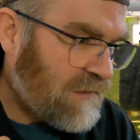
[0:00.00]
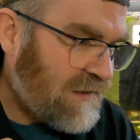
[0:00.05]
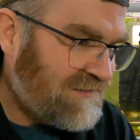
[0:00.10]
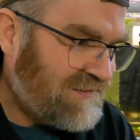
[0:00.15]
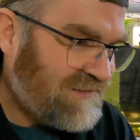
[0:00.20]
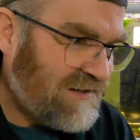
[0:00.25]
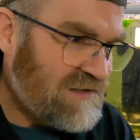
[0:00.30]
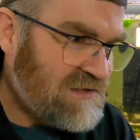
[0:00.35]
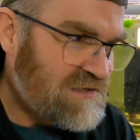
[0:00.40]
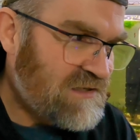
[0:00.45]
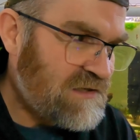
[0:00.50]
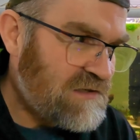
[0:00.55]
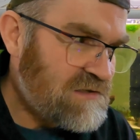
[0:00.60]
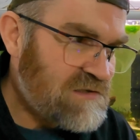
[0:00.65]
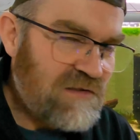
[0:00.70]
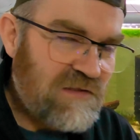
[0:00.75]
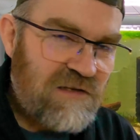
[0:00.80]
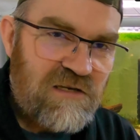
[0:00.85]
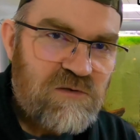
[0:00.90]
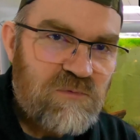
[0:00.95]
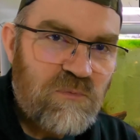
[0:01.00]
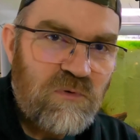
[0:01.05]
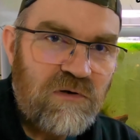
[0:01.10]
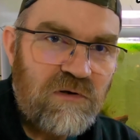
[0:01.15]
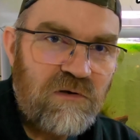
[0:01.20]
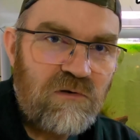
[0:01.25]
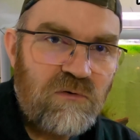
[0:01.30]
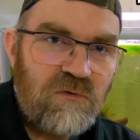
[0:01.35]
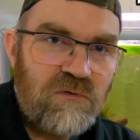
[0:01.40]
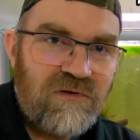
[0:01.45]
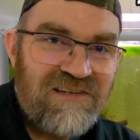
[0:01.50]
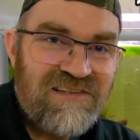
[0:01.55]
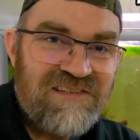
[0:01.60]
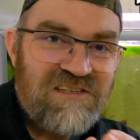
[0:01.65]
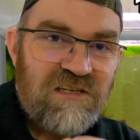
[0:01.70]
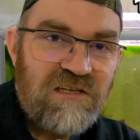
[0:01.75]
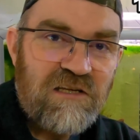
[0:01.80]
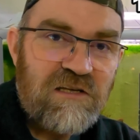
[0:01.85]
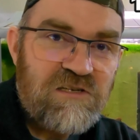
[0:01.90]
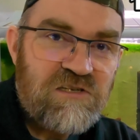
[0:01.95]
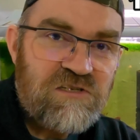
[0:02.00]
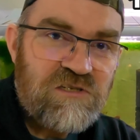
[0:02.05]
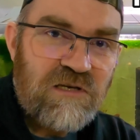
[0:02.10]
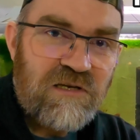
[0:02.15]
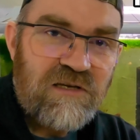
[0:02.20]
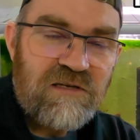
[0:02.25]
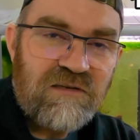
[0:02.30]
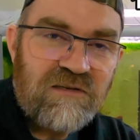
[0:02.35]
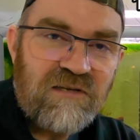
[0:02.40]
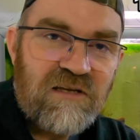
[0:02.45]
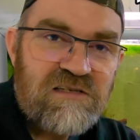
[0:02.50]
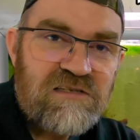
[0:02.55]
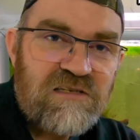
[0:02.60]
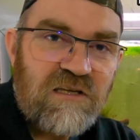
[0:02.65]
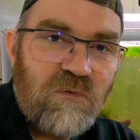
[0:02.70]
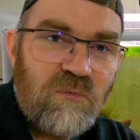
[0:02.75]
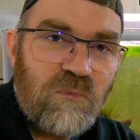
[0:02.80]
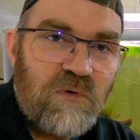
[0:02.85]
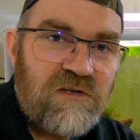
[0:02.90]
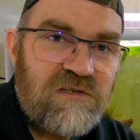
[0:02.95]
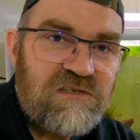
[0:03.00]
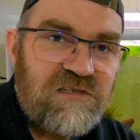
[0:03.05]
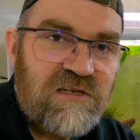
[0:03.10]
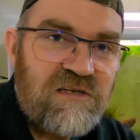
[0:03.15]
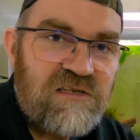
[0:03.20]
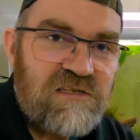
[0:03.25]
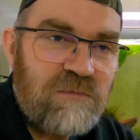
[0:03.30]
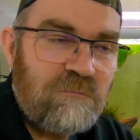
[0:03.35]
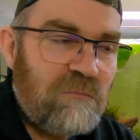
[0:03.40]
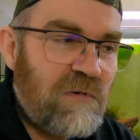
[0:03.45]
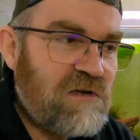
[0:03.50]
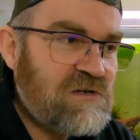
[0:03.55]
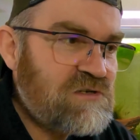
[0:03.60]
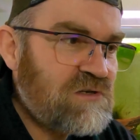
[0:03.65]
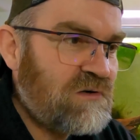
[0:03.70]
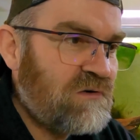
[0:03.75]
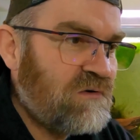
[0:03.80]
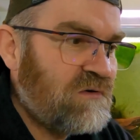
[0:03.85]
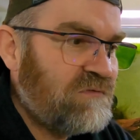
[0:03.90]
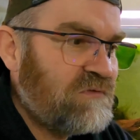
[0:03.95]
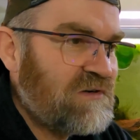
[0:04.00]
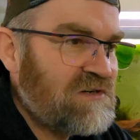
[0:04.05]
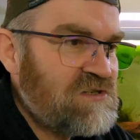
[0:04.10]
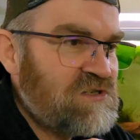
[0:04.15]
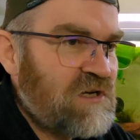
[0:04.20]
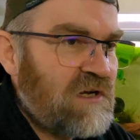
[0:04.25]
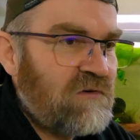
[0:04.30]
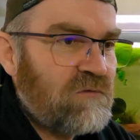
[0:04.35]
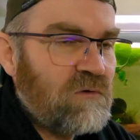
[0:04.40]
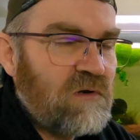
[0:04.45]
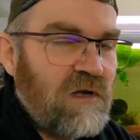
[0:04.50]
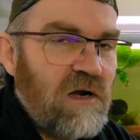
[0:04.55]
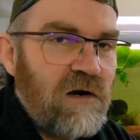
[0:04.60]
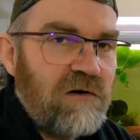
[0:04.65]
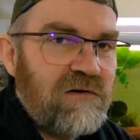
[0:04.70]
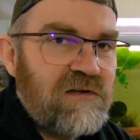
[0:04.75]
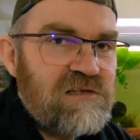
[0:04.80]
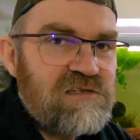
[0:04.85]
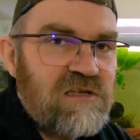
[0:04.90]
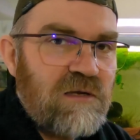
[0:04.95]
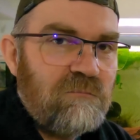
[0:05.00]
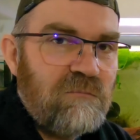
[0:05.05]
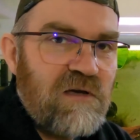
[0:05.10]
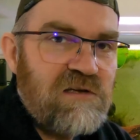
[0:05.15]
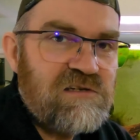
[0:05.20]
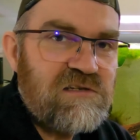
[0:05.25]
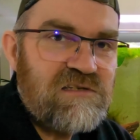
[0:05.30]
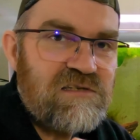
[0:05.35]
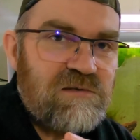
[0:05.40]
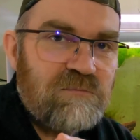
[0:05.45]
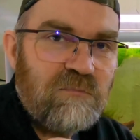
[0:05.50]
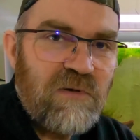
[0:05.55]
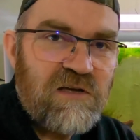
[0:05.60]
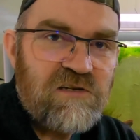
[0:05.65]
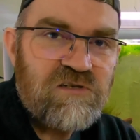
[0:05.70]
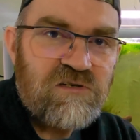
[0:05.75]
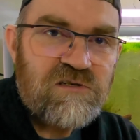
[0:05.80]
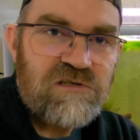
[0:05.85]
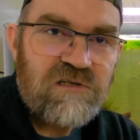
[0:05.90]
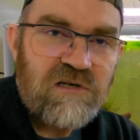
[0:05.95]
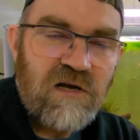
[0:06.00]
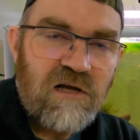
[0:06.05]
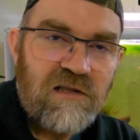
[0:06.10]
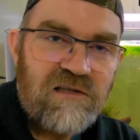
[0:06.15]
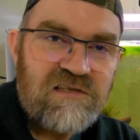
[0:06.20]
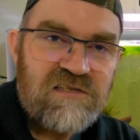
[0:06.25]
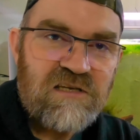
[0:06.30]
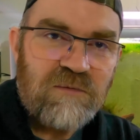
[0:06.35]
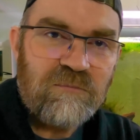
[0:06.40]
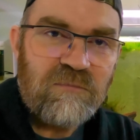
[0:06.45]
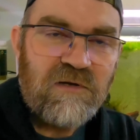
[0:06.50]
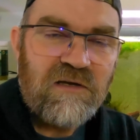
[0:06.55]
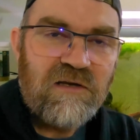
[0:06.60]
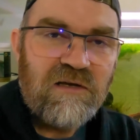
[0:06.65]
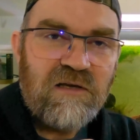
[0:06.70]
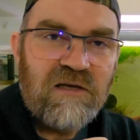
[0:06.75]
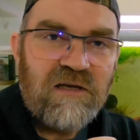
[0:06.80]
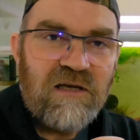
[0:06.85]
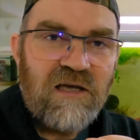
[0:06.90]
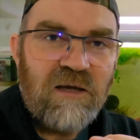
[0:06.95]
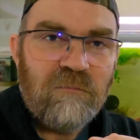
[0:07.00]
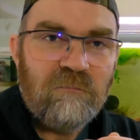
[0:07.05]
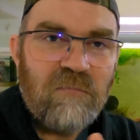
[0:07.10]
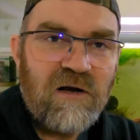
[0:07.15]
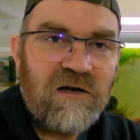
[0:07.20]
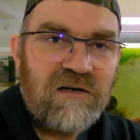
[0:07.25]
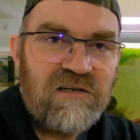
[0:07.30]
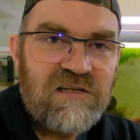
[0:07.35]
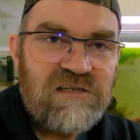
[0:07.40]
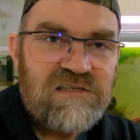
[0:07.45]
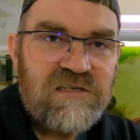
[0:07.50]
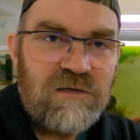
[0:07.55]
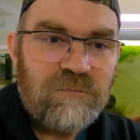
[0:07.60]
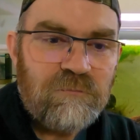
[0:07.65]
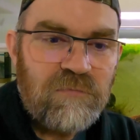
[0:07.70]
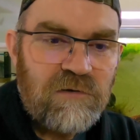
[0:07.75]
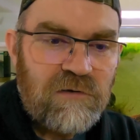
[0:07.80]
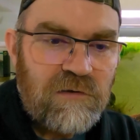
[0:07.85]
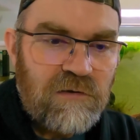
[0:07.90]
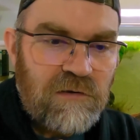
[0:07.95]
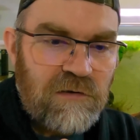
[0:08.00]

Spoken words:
test kits, and these would include a GH test kit, which is a measure of your general hardness. It measures calcium and magnesium.